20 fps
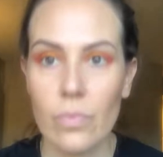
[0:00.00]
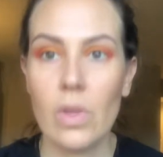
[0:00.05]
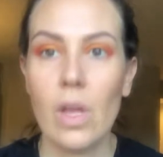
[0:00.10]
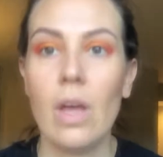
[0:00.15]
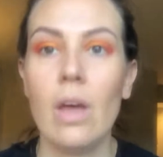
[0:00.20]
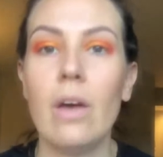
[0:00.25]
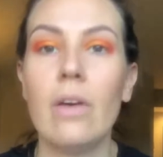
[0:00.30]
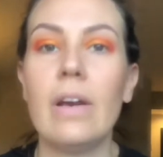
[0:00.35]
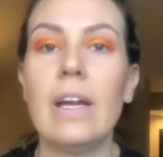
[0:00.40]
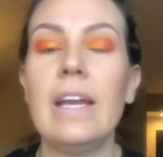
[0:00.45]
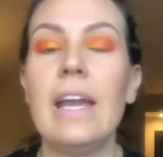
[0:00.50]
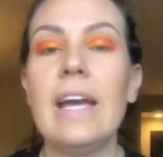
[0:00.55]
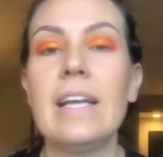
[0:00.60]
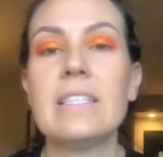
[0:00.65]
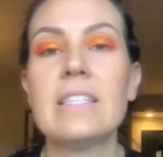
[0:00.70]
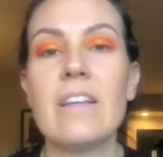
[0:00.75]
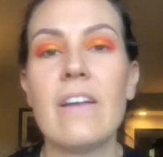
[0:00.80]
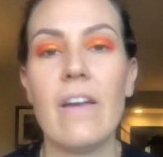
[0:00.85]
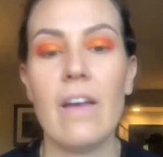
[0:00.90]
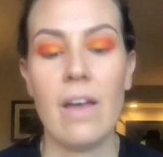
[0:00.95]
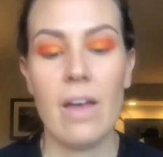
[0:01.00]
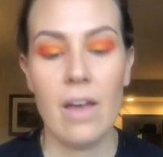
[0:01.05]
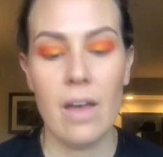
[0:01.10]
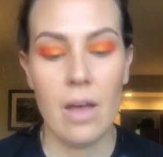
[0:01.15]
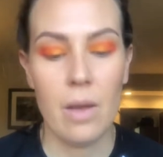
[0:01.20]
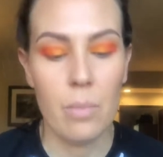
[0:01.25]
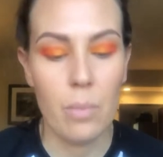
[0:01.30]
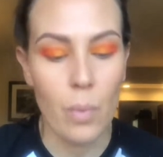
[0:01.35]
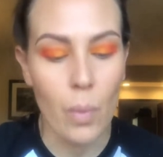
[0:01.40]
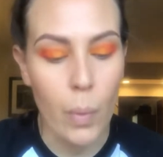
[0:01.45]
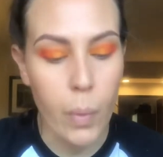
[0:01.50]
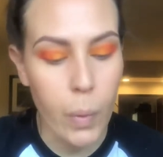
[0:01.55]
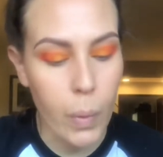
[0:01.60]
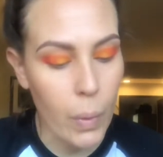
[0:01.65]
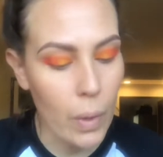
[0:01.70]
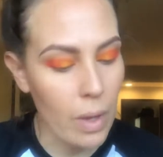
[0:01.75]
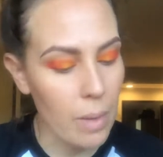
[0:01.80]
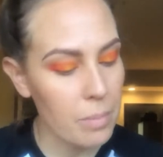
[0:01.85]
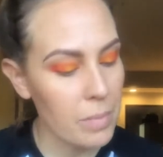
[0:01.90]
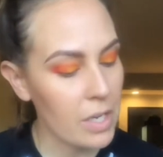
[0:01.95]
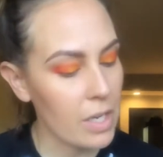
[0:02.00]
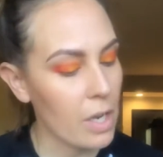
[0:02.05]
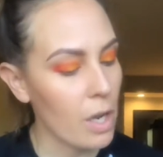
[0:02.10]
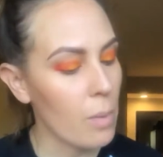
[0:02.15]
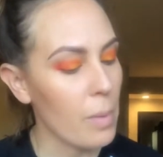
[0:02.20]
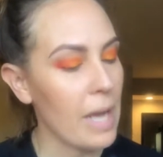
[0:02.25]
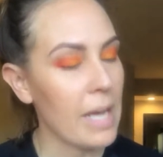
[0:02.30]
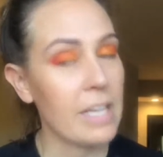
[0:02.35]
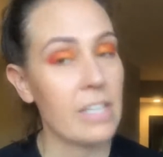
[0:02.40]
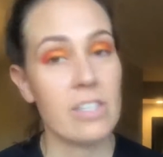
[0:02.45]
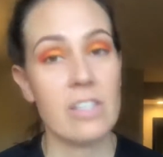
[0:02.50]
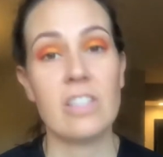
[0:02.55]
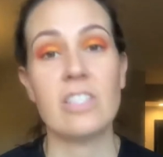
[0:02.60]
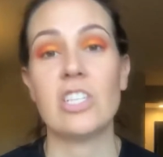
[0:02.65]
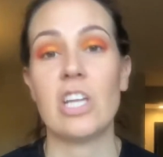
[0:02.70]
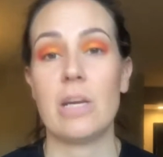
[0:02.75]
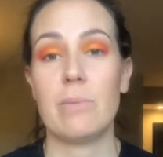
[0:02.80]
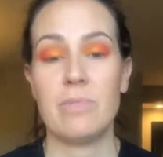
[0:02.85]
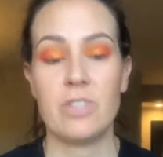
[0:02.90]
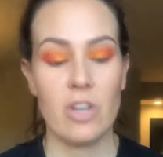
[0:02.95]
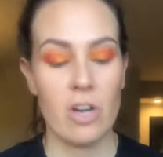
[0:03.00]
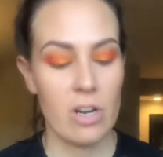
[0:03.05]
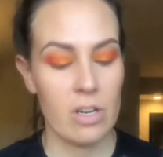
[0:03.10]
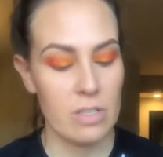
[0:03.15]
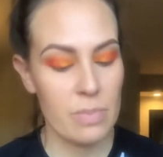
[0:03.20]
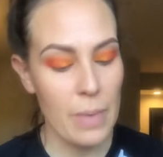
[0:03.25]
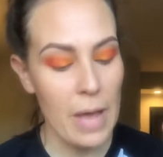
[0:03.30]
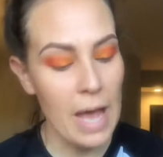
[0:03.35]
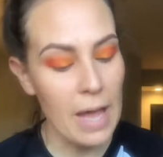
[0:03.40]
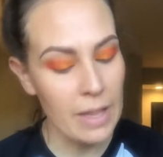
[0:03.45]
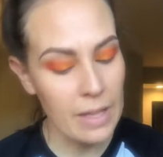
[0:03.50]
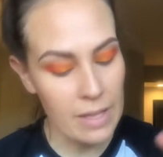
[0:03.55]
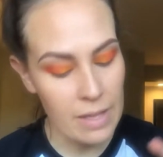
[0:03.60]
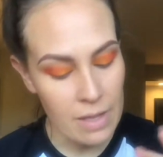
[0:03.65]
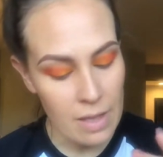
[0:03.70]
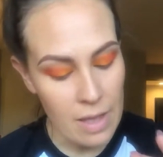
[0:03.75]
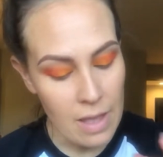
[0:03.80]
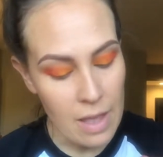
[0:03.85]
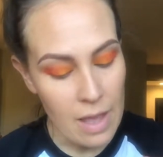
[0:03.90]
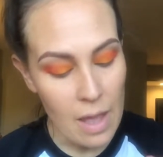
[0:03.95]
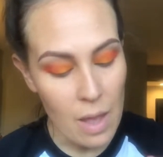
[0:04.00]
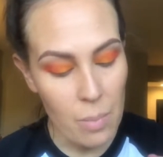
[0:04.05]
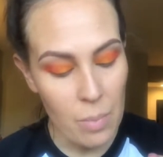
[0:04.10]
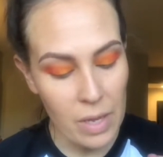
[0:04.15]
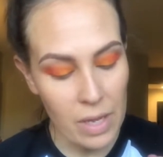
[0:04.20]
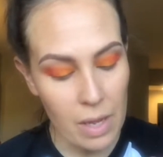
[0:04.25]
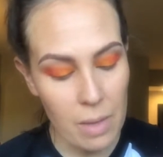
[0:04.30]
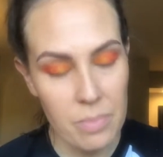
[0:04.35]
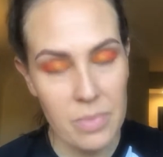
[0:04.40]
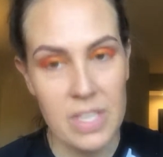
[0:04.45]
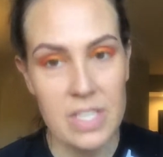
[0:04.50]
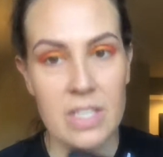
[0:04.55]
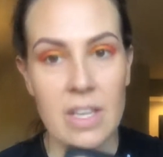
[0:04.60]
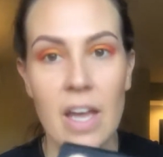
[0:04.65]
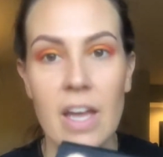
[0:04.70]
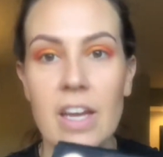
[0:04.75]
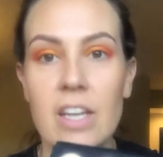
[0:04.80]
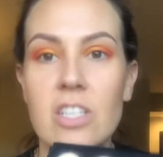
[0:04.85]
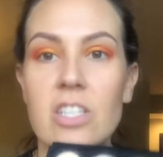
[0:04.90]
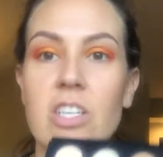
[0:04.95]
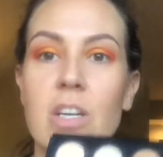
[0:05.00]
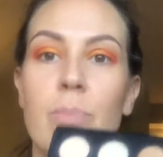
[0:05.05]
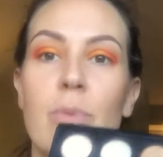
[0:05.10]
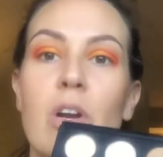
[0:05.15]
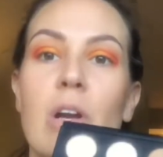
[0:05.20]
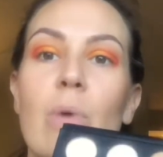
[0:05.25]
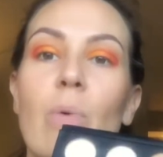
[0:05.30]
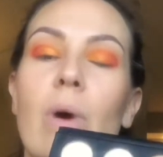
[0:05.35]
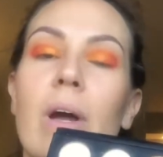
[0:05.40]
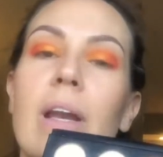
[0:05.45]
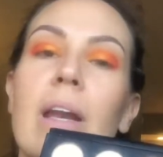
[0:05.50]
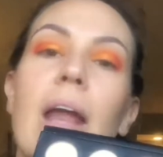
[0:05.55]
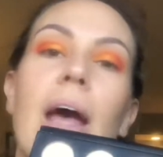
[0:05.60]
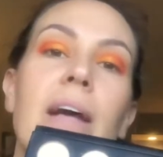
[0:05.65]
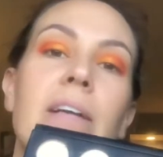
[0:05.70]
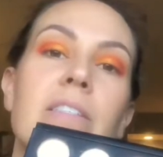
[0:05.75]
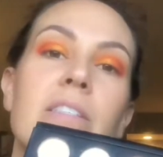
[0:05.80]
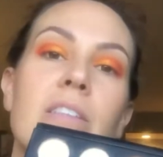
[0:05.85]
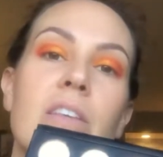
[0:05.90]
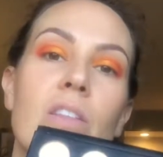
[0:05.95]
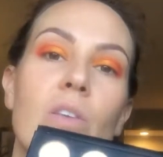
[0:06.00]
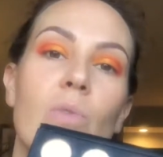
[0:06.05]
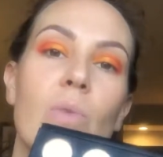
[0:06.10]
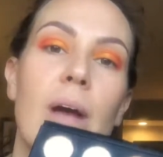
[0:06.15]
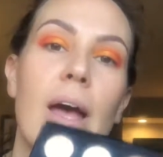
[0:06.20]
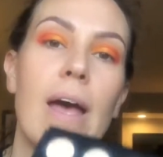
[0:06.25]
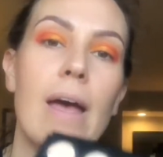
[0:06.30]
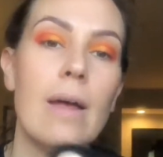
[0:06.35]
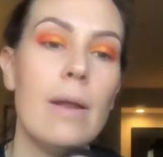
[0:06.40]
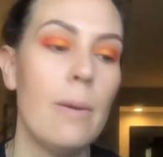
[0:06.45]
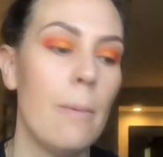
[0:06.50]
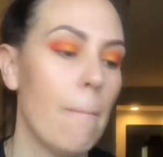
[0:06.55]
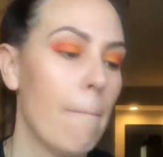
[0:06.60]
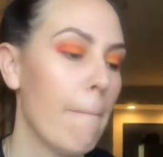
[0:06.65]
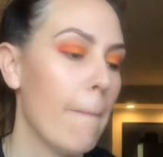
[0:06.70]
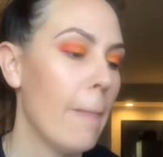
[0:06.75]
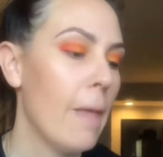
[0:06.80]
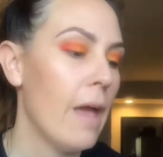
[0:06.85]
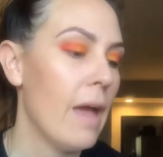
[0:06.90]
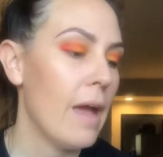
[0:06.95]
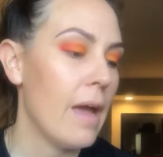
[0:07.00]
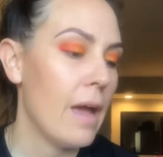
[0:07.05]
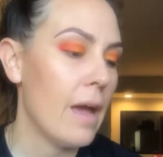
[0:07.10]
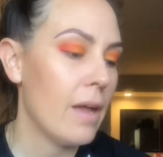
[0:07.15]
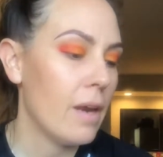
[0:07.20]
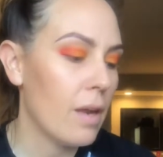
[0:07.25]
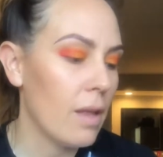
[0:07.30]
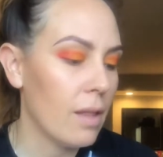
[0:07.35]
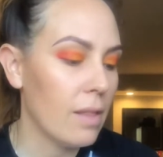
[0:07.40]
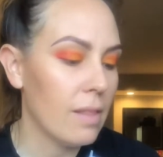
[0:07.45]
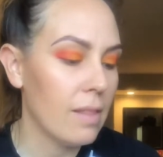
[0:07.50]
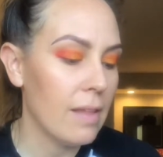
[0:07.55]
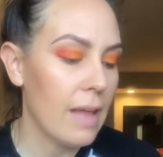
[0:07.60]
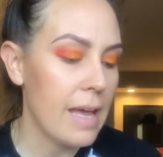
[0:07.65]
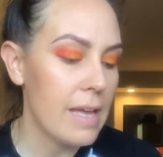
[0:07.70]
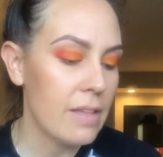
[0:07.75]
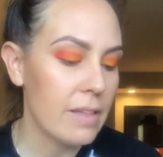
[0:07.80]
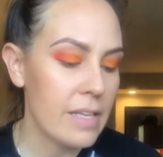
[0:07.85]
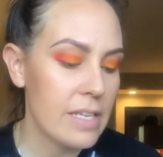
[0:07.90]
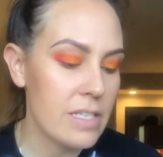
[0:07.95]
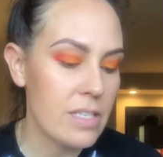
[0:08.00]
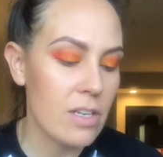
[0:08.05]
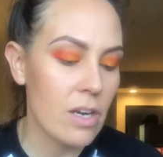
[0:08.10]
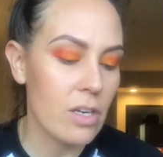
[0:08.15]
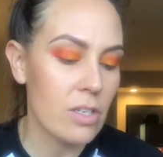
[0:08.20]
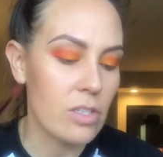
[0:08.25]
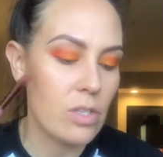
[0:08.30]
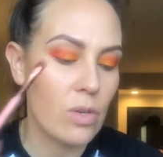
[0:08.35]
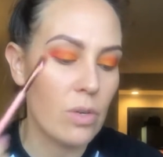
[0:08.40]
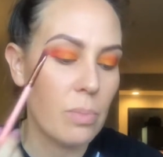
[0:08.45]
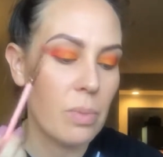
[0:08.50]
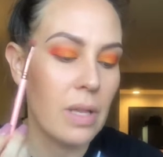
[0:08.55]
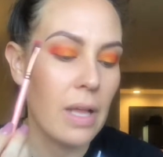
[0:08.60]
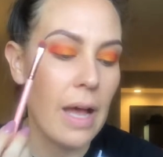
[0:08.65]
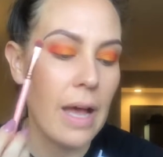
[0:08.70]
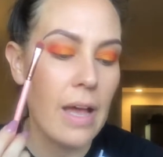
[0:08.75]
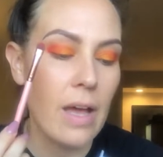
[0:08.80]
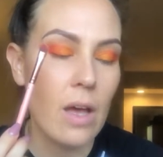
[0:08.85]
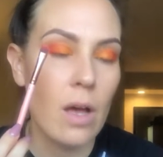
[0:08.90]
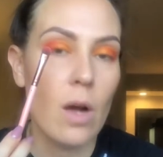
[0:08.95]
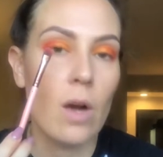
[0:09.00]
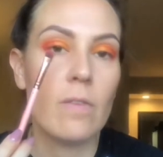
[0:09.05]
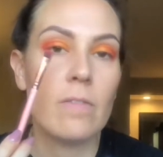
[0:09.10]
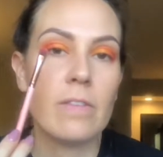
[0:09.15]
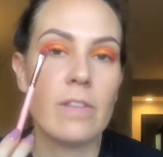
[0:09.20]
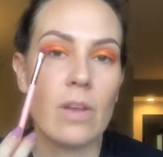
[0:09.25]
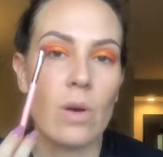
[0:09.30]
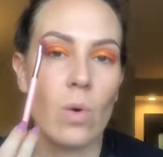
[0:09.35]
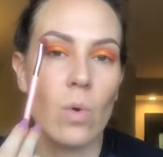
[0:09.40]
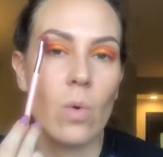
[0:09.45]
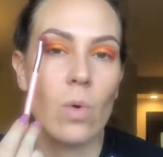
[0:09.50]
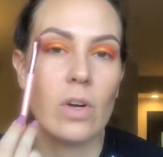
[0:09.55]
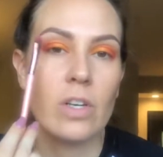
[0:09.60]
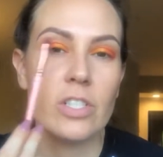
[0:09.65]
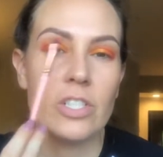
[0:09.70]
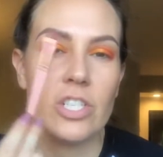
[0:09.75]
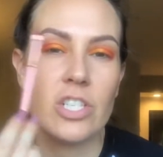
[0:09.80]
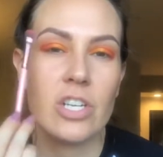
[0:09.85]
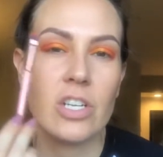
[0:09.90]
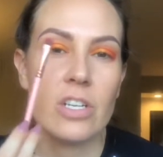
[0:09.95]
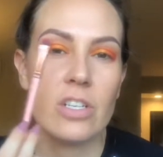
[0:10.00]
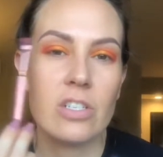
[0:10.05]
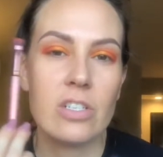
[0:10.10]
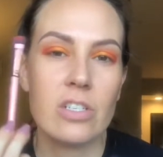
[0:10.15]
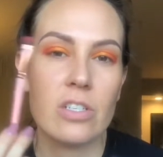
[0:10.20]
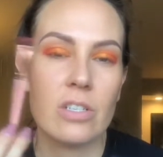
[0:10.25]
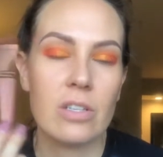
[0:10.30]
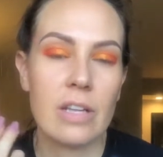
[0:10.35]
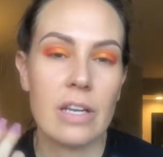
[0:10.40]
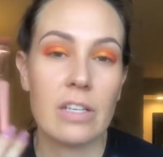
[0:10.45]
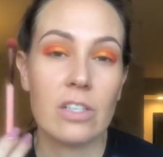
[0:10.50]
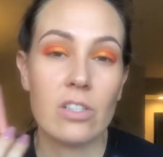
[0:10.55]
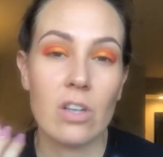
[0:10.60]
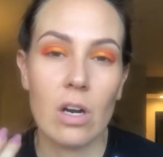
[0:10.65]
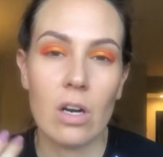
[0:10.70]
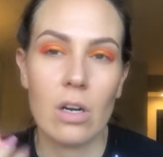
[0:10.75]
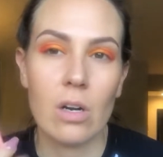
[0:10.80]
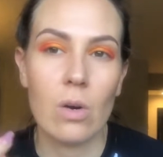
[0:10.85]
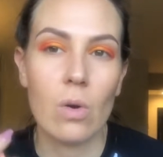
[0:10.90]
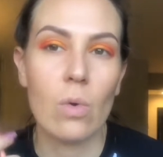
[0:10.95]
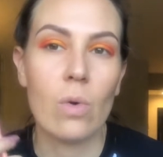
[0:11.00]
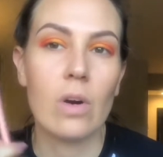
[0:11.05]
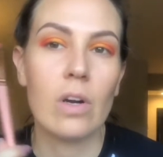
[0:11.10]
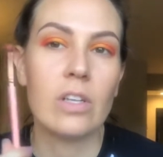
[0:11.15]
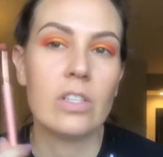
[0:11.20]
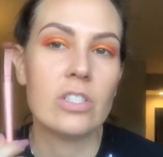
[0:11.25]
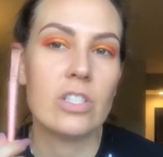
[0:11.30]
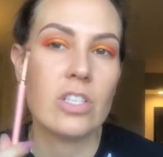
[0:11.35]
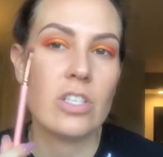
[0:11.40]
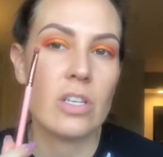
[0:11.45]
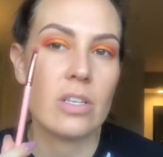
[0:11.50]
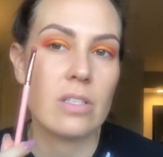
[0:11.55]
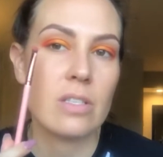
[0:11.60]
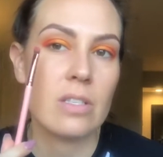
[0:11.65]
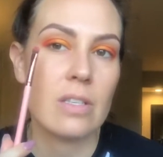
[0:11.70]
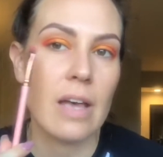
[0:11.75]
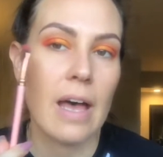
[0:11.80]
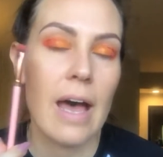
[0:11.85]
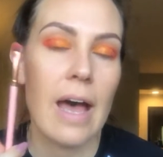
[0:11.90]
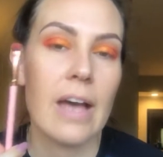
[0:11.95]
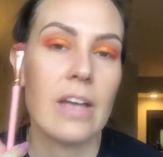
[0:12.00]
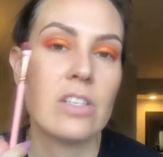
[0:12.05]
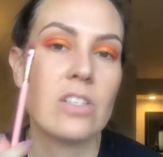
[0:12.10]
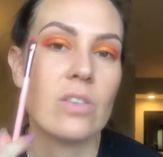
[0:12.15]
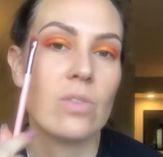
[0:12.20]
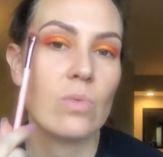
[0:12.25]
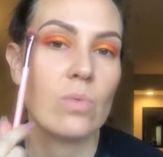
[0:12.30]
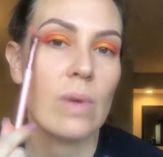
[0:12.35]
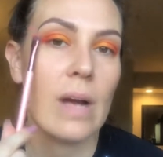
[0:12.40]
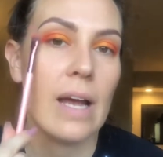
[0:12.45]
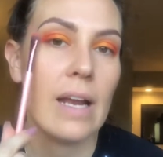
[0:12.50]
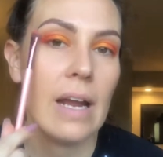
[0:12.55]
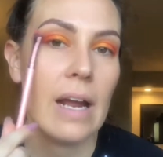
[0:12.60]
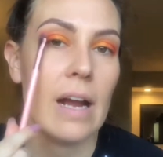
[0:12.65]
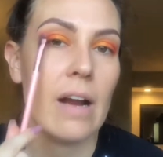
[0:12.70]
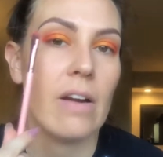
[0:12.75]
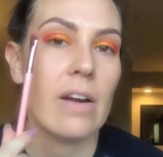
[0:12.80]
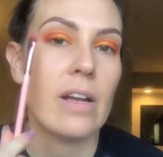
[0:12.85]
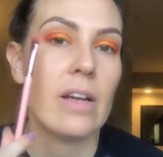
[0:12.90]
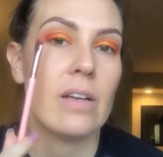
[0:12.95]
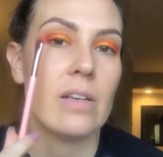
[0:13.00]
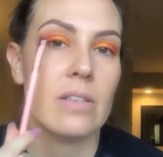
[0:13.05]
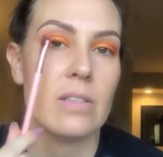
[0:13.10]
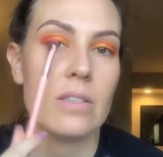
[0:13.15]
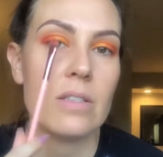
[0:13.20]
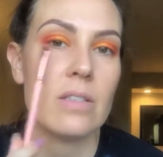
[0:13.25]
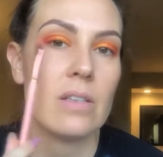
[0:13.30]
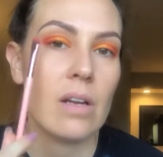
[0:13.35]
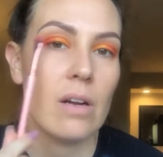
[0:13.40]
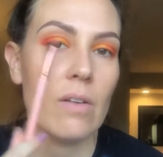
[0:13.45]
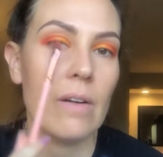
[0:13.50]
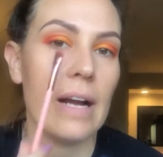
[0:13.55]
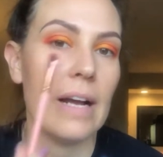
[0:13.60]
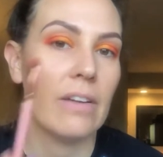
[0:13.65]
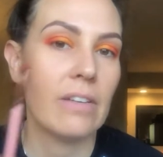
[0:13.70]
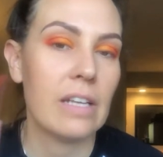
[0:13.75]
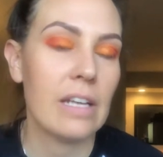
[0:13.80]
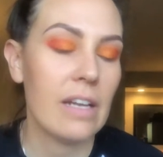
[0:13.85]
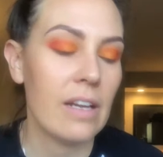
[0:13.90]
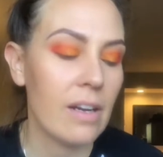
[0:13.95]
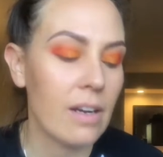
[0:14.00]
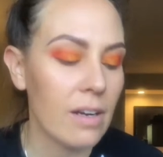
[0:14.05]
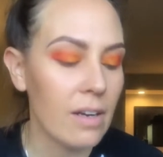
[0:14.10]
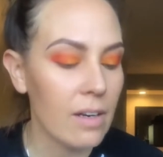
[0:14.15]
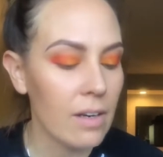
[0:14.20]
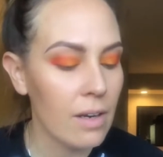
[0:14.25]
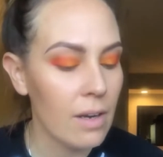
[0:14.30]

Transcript: Okay, next, I'm gonna go back into the James Charles palette and pick up this kind of shimmery one next to the red and lightly start to apply it over the orangish, like darker orange / red areas around here.